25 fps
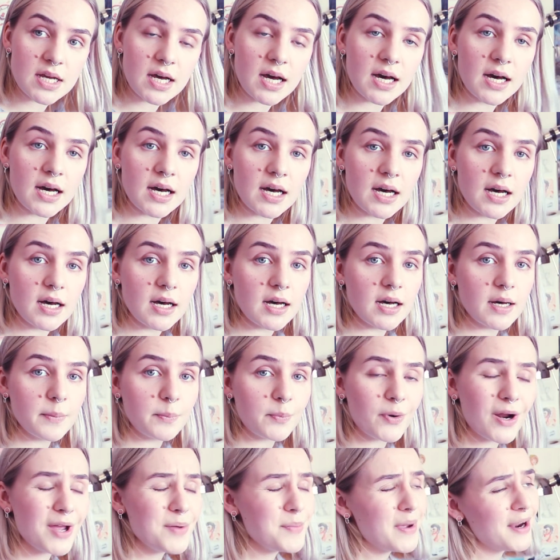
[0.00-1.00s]

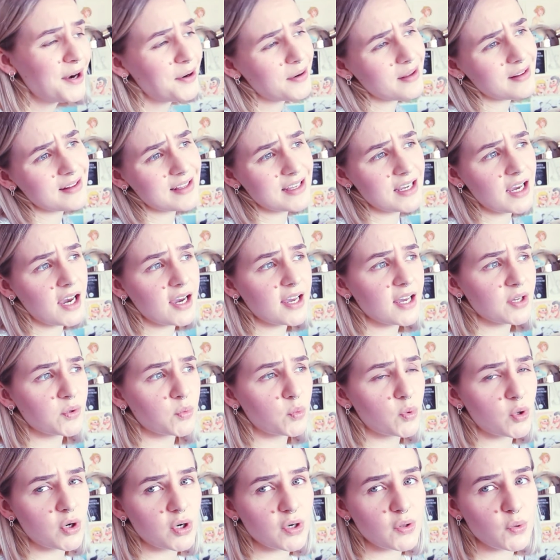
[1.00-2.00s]
Primarily I have
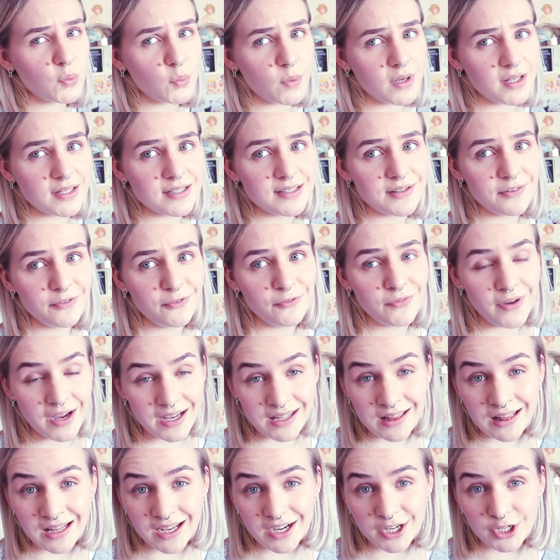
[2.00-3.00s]
worked with
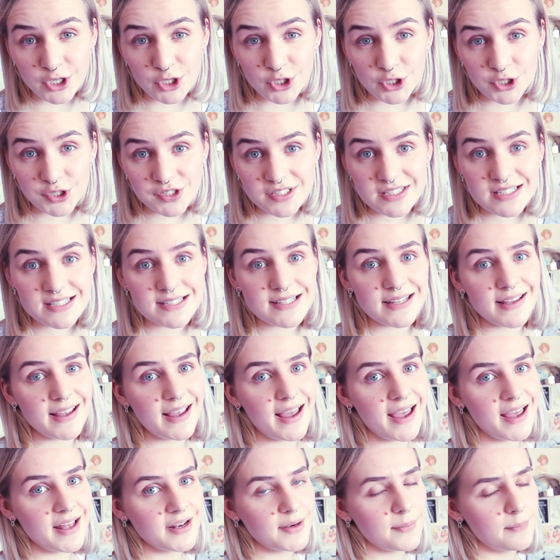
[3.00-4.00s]
fine liners
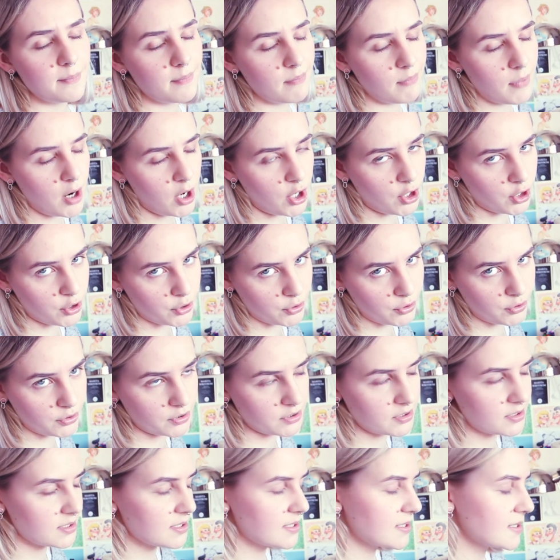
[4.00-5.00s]
and
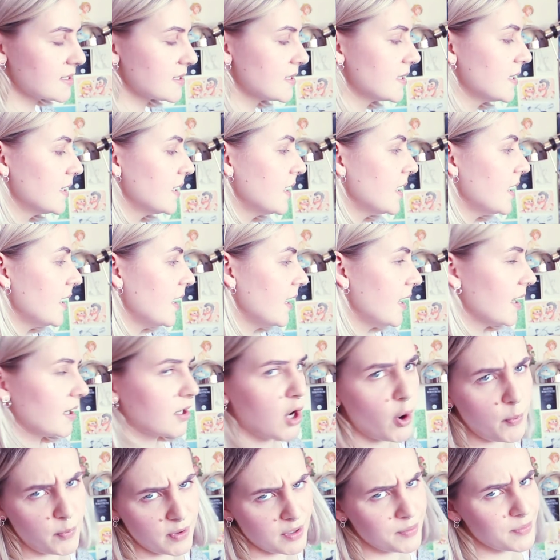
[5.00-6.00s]
markers.
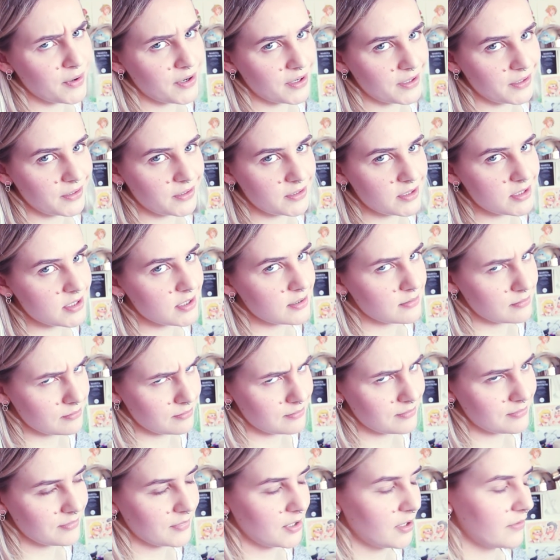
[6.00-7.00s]
Copic markers,
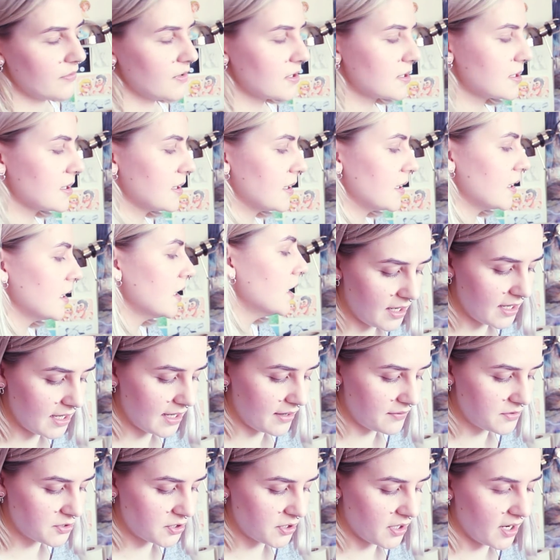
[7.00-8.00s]
obviously. I
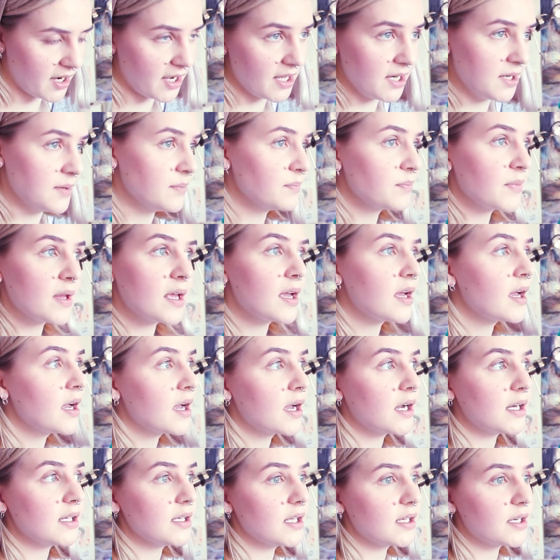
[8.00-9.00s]
have tried
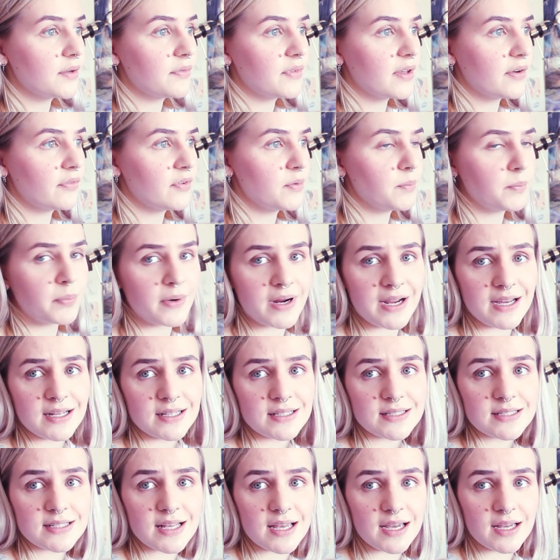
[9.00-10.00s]
a lot of different
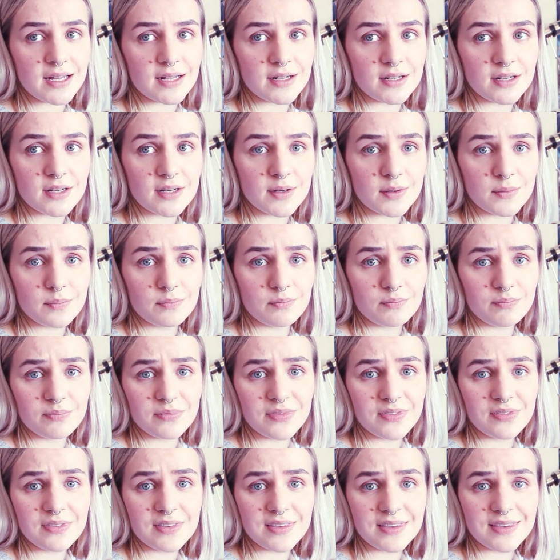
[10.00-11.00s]
brands and
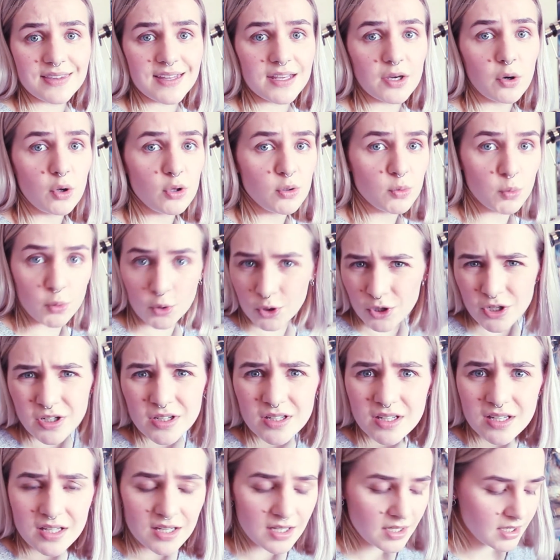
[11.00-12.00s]
they all
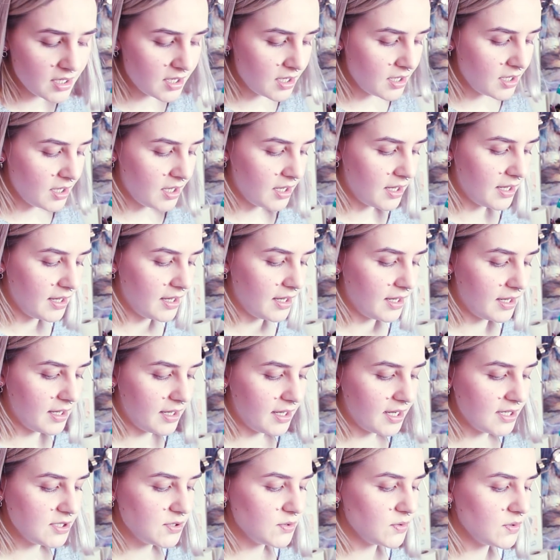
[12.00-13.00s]
work.
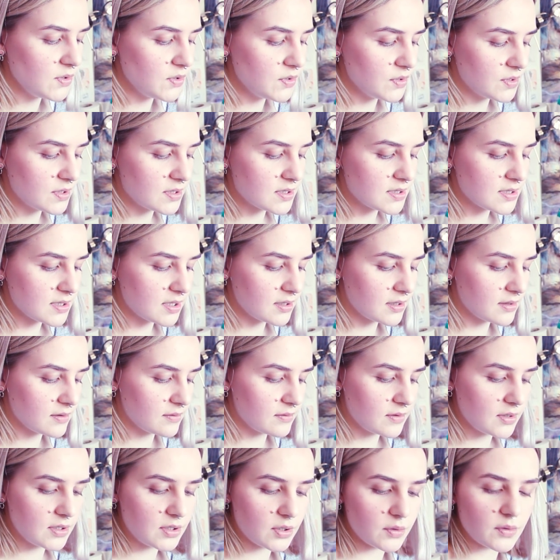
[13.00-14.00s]
I do use,
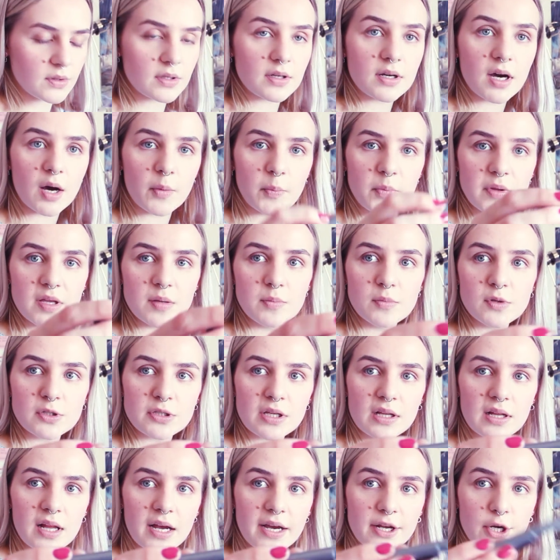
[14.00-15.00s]
you know, Copic
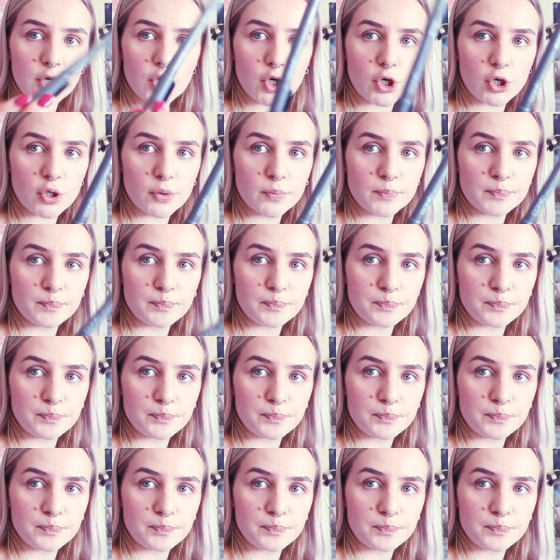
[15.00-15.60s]
multiliner.